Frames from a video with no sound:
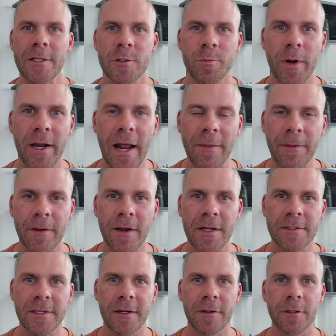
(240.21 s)
Spread out the
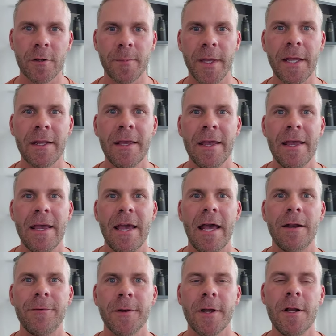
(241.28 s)
content a little bit.
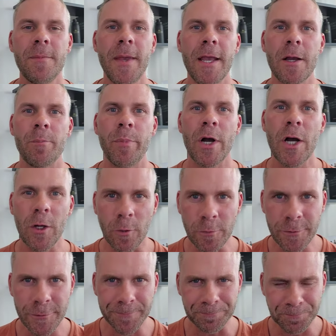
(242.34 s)
And if you're going to make a
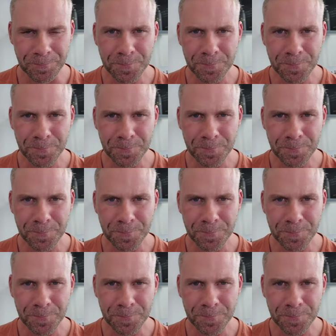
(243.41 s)
post,